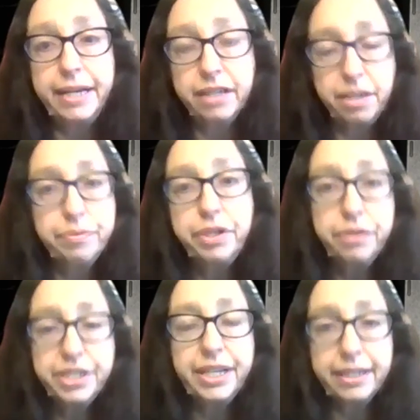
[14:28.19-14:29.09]

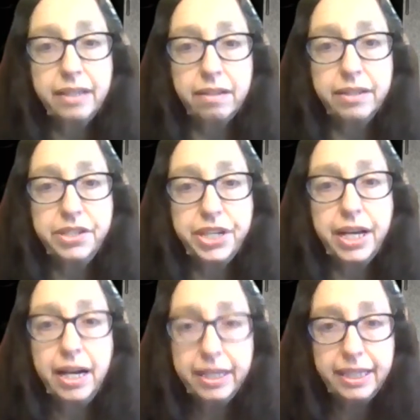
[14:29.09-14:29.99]
computer technology.
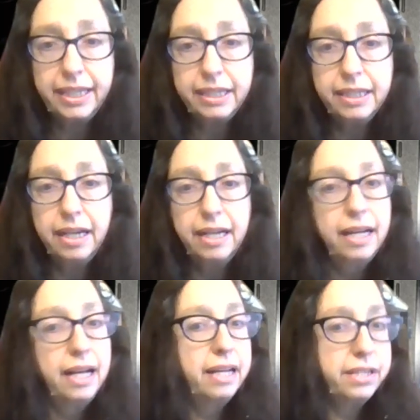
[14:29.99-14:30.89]
I think
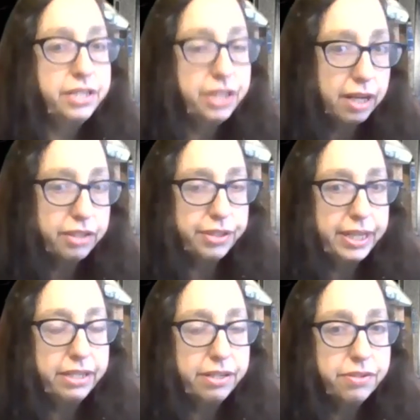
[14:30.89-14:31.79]
the dog
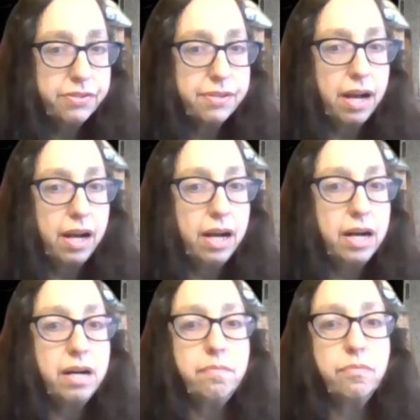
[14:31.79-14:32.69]
trainers
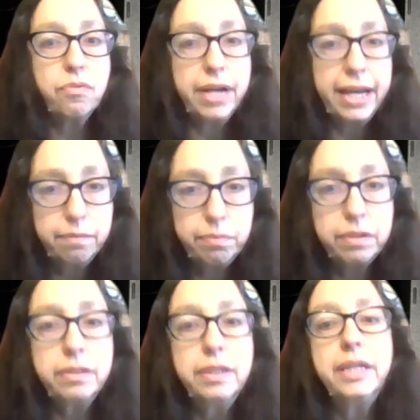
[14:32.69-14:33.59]
were
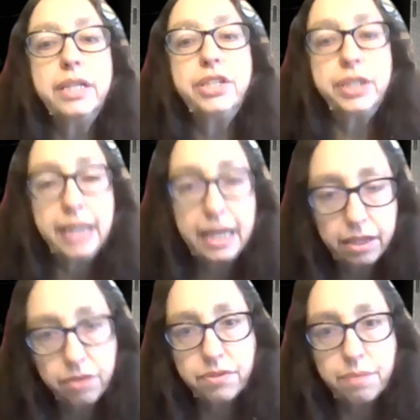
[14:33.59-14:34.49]
able to get
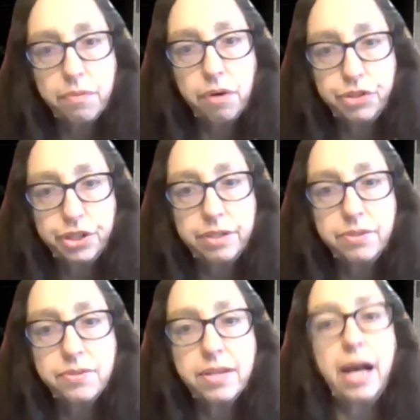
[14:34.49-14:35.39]
those
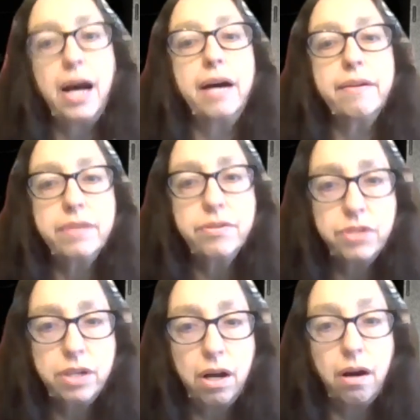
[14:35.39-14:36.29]
emotions out of those
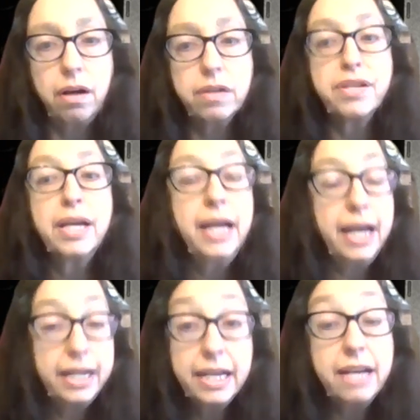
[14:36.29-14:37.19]
dogs.
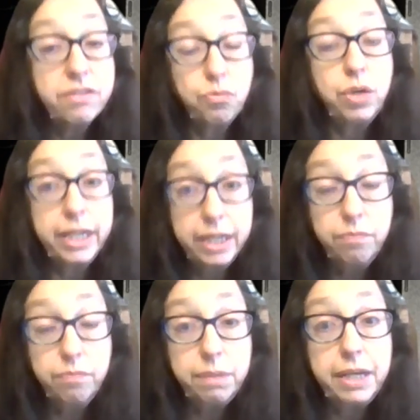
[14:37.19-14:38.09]
And yes, when a
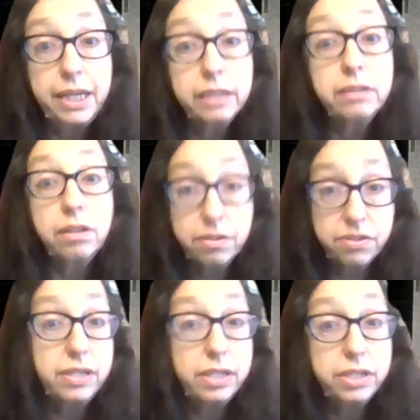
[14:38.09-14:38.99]
human being
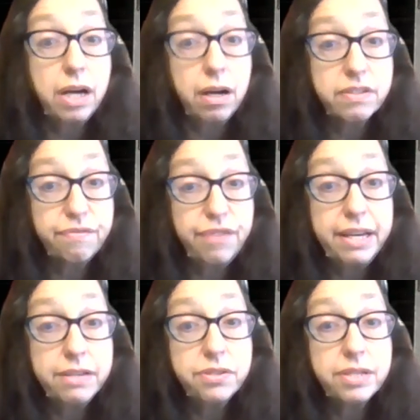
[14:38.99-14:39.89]
looks at a dog's
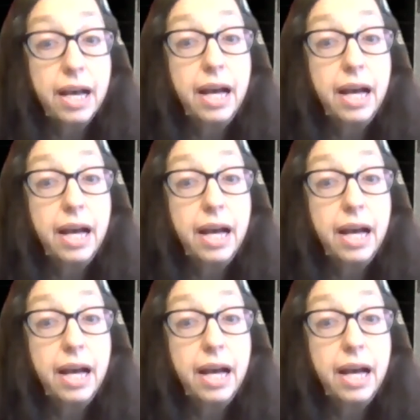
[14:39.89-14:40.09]
face,